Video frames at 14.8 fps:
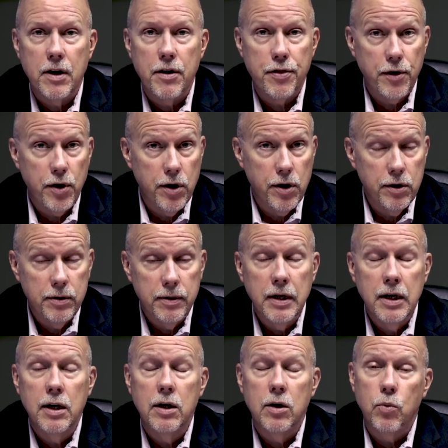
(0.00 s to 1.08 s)
Third,
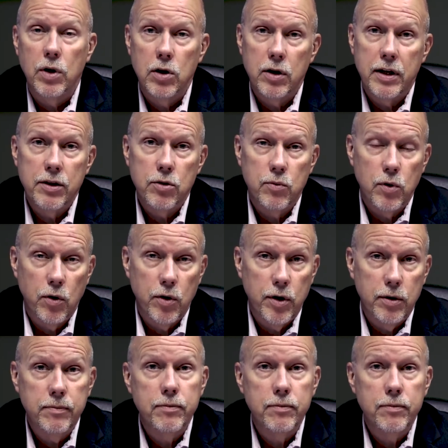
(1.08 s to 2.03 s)
we look at the rotor.